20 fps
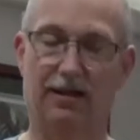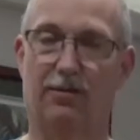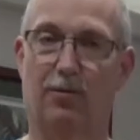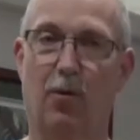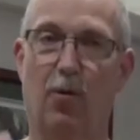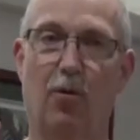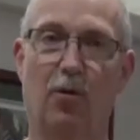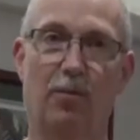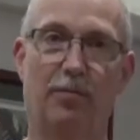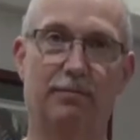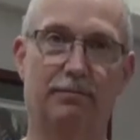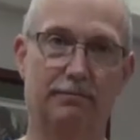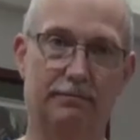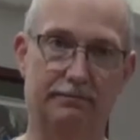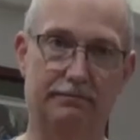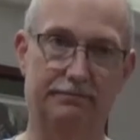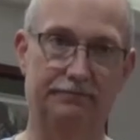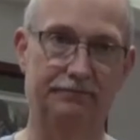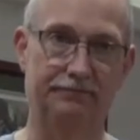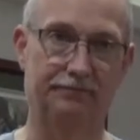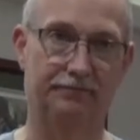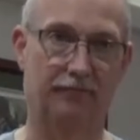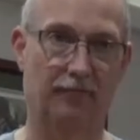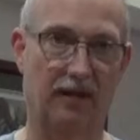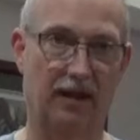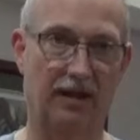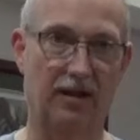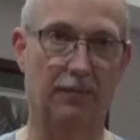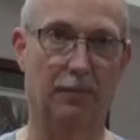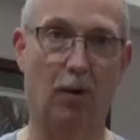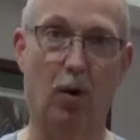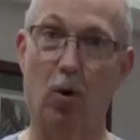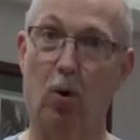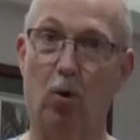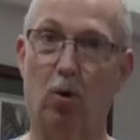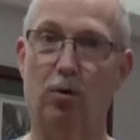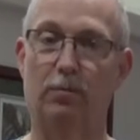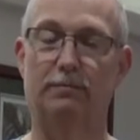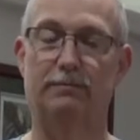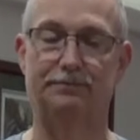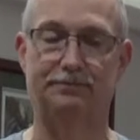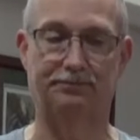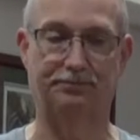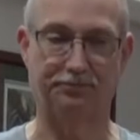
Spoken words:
throw them in a bowl,